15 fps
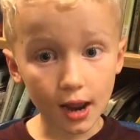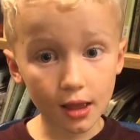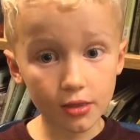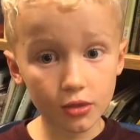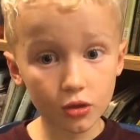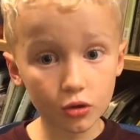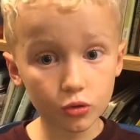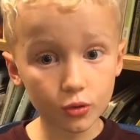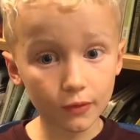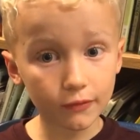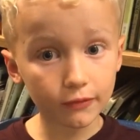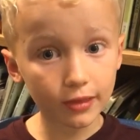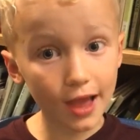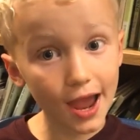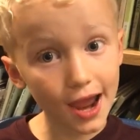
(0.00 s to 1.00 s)
and there's a
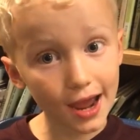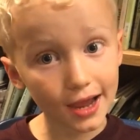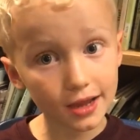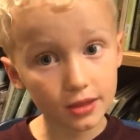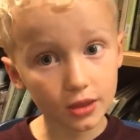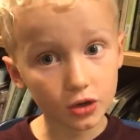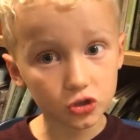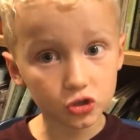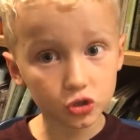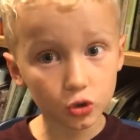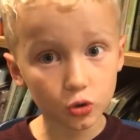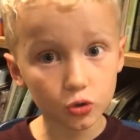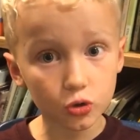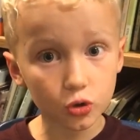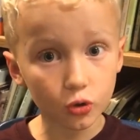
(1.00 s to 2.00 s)
flag that
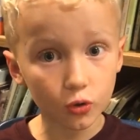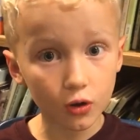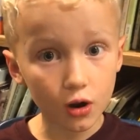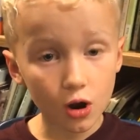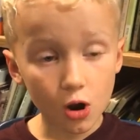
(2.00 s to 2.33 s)
shows you